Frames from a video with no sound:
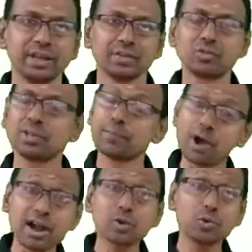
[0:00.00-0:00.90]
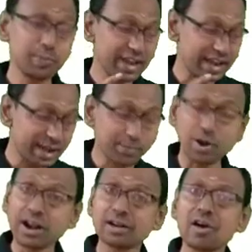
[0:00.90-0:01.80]
So the product could be an end
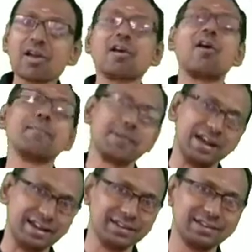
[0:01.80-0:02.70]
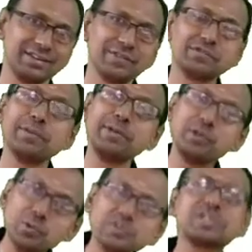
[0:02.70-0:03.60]
product or a component which will be
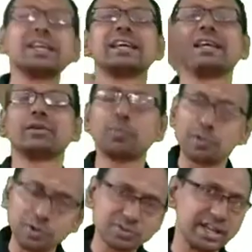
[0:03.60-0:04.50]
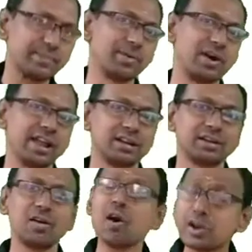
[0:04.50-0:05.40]
used to produce the end product,
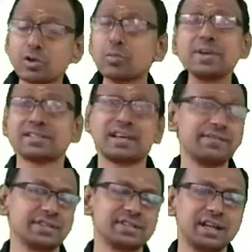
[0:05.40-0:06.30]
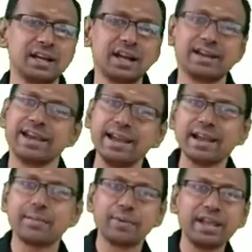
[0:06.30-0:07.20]
or it could be a service, a training
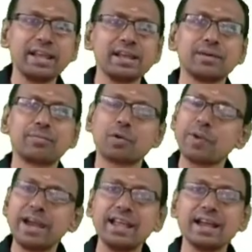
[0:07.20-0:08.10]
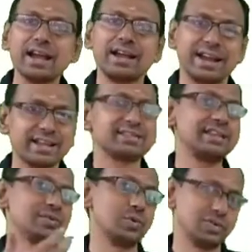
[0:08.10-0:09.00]
company providing a data
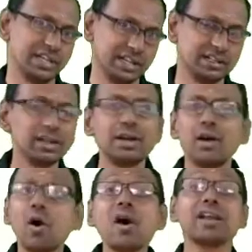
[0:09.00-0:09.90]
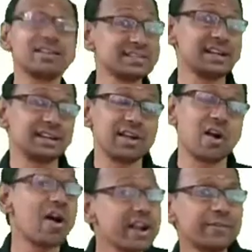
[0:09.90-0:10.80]
science coaching, or a result, an
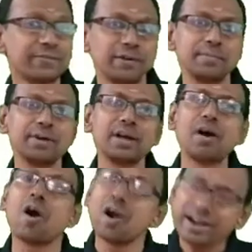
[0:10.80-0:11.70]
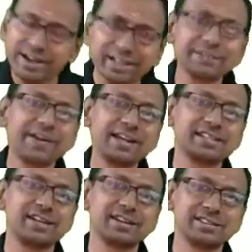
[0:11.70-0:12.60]
audit firm auditing the
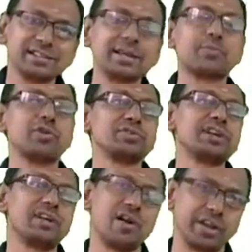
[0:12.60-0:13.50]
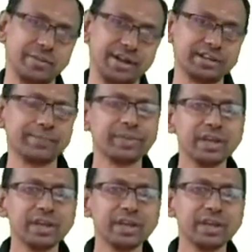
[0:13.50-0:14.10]
financial results and producing a document.